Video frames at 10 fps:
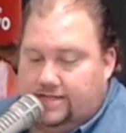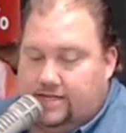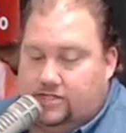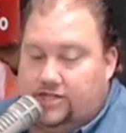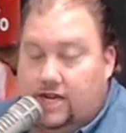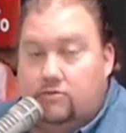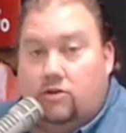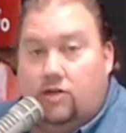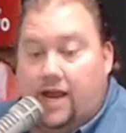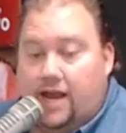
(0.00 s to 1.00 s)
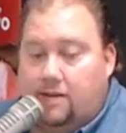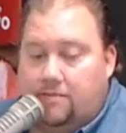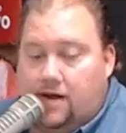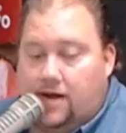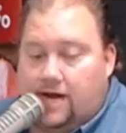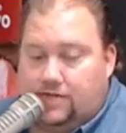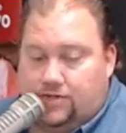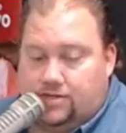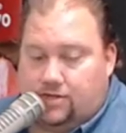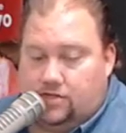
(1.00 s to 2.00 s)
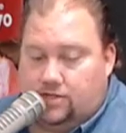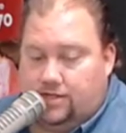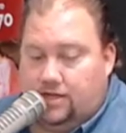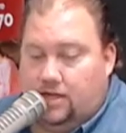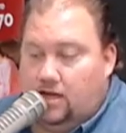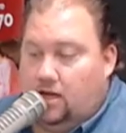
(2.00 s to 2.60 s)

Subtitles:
He's a general and bariatric surgeon